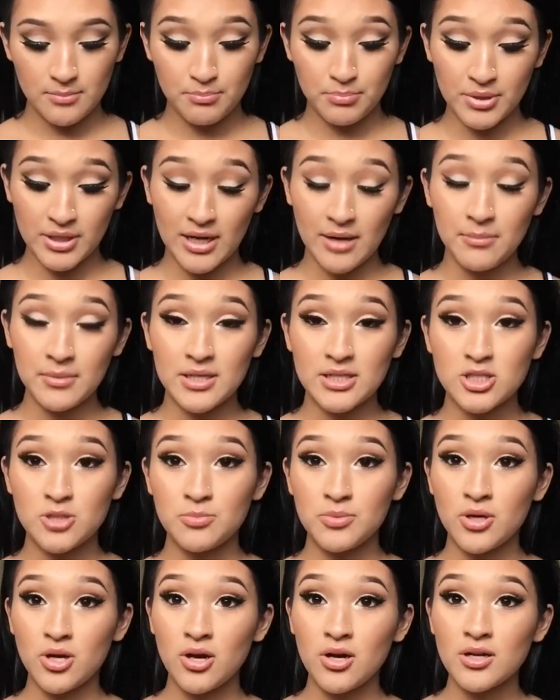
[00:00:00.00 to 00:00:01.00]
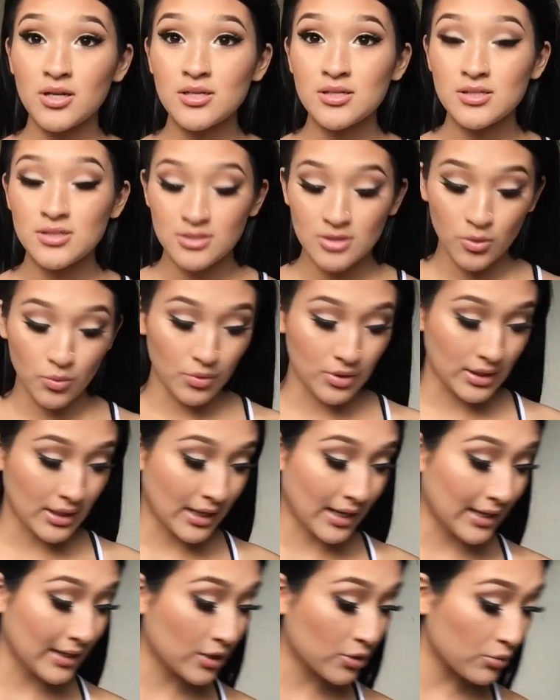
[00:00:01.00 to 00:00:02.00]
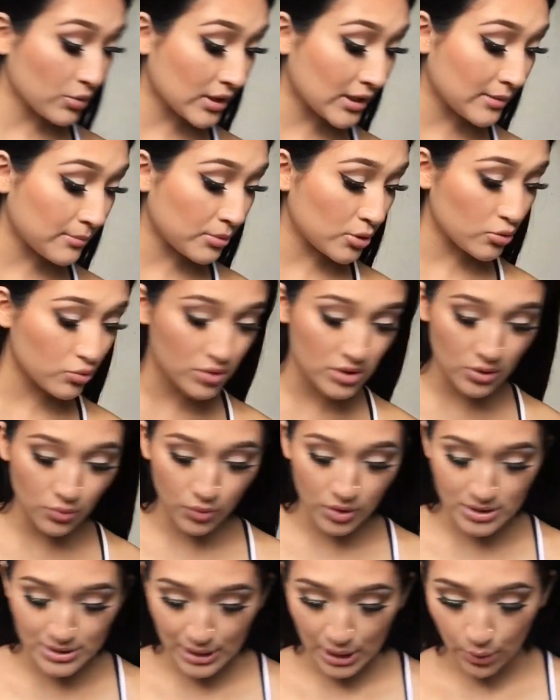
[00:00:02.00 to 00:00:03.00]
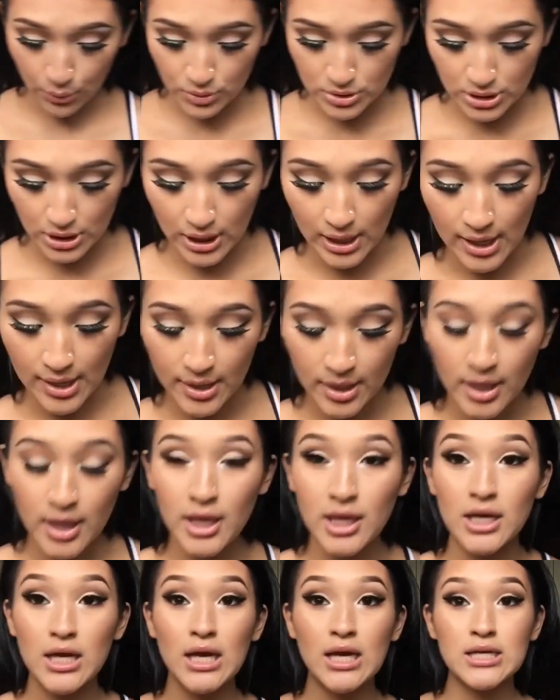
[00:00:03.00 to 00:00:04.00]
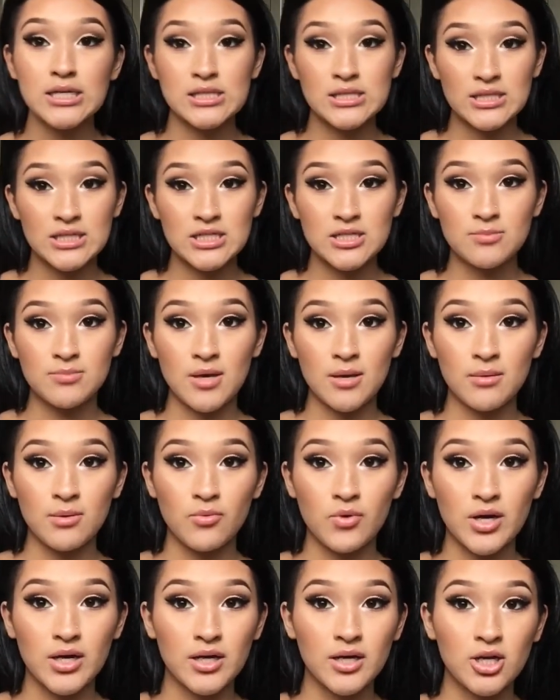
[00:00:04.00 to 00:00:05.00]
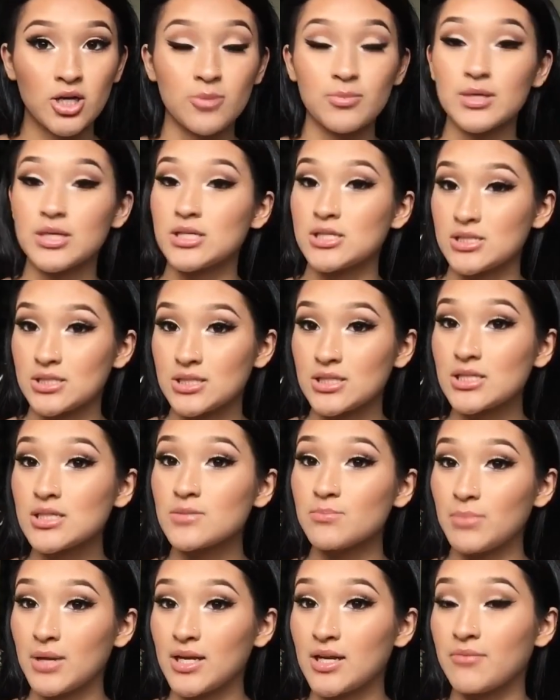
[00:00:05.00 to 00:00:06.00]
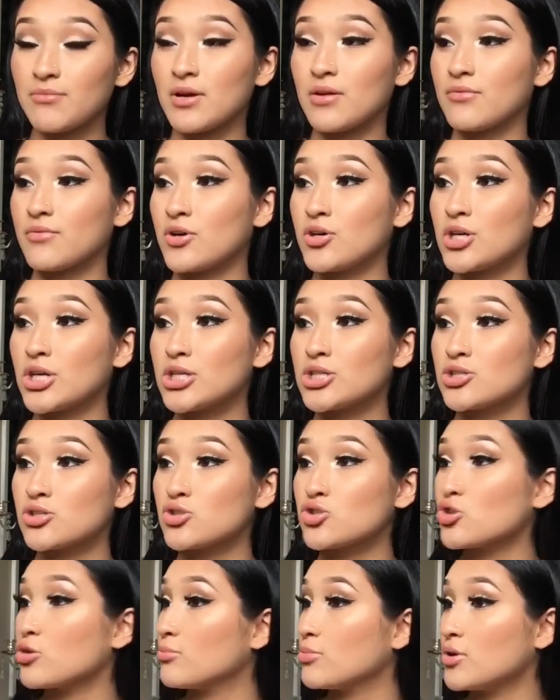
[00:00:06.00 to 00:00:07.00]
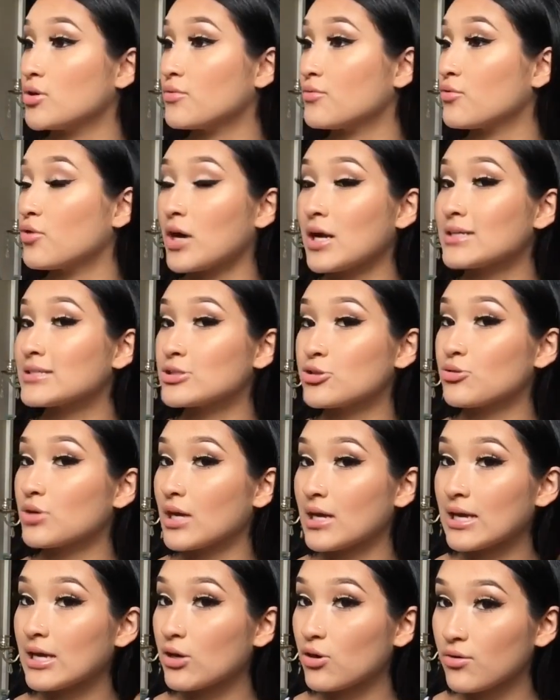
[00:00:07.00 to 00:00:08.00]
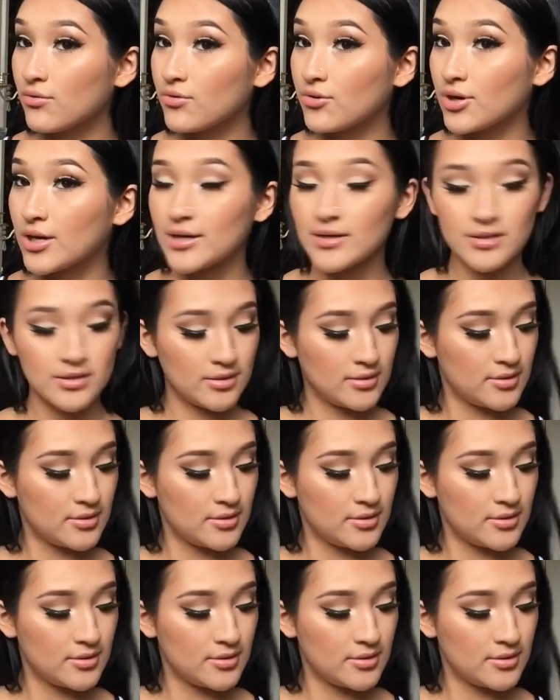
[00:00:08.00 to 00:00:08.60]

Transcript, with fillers: but I mean, to be honest, the one that I'm gonna keep using, where's it at, where's it at, is this baby right here, because this blending my foundation so beautiful, I still can't get over it.